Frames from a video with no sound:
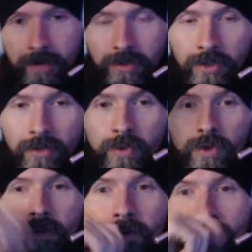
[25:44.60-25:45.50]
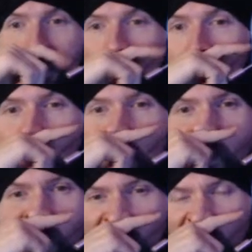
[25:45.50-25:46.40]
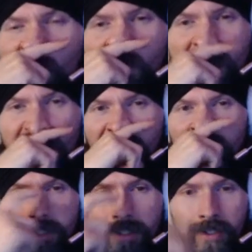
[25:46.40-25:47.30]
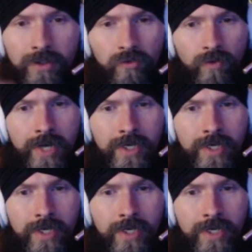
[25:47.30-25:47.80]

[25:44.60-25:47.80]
to the wolves without assistance. Write